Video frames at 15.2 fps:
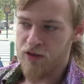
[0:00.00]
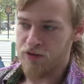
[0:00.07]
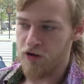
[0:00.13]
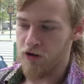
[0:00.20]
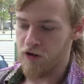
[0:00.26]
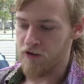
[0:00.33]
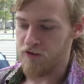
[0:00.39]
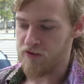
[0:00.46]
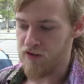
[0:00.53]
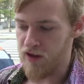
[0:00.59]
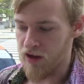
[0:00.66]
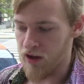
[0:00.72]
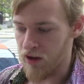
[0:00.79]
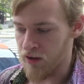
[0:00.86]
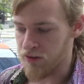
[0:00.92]
There's
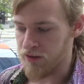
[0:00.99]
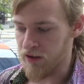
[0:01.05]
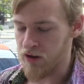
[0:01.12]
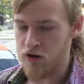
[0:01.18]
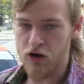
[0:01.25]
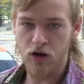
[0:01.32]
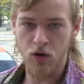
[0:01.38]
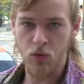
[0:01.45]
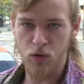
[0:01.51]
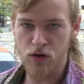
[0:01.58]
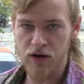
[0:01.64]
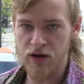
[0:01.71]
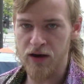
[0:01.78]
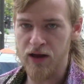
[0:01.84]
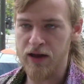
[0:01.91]
a thing called
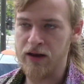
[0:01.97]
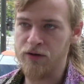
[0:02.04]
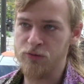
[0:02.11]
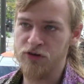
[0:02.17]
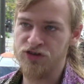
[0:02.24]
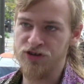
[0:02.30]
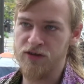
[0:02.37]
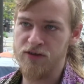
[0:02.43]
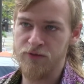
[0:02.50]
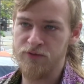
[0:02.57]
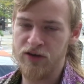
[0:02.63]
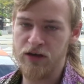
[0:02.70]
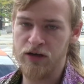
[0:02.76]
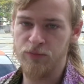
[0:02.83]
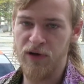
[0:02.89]
orgonite, which is
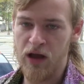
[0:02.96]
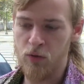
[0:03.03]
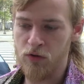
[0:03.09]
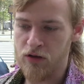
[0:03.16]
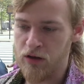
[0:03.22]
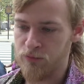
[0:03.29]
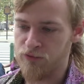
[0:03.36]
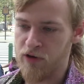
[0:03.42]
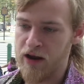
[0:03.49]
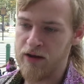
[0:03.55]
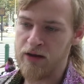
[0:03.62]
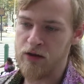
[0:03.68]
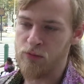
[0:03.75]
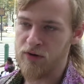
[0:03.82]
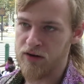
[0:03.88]
invented by Wilhelm
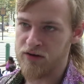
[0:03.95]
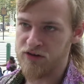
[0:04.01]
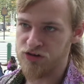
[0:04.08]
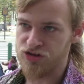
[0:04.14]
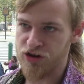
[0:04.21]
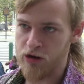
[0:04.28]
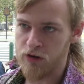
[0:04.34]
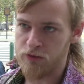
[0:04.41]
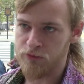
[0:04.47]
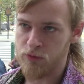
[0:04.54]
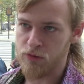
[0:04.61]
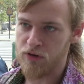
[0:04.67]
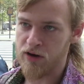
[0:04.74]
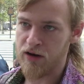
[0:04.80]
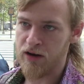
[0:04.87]
Reich. He went into jail
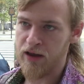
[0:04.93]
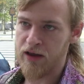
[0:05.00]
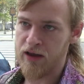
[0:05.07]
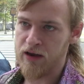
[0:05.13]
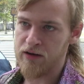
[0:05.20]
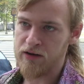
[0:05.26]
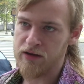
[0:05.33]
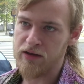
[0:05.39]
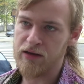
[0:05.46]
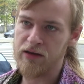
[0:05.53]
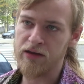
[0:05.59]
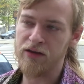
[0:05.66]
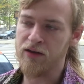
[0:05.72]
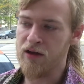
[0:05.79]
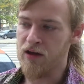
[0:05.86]
for it, and
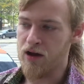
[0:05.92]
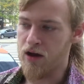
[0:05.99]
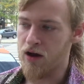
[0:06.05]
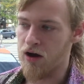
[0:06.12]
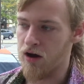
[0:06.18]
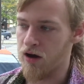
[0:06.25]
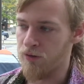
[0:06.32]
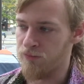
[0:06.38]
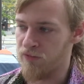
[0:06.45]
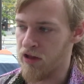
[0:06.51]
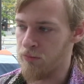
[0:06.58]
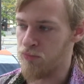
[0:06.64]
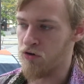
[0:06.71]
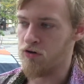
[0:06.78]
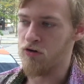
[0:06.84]
he um,
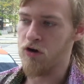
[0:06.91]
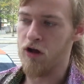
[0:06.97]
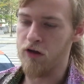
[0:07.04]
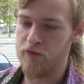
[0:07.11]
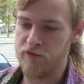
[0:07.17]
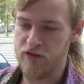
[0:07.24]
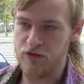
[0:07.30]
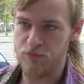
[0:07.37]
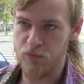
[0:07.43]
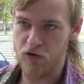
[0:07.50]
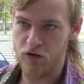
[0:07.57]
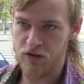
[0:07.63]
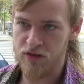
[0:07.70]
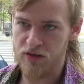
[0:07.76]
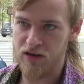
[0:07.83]
they burned all of his
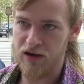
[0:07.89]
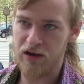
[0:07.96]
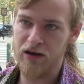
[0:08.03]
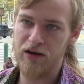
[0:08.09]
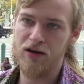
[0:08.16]
books in it.